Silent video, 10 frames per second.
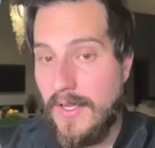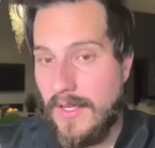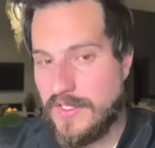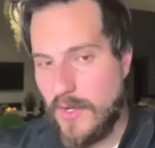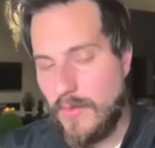
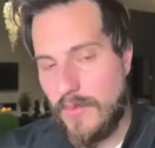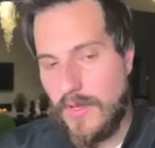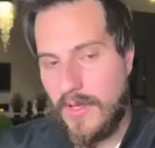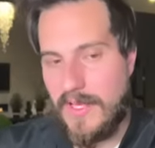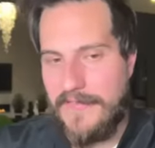So
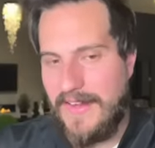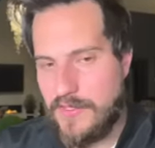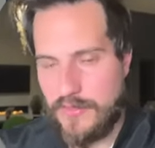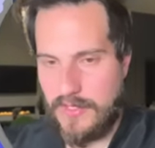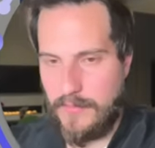if I
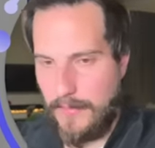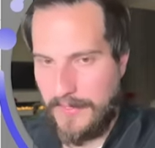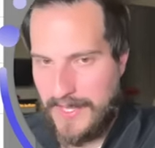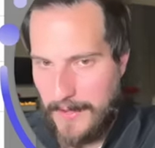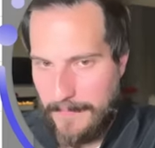just look at the
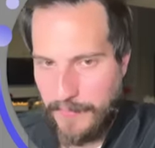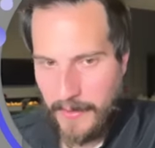public count,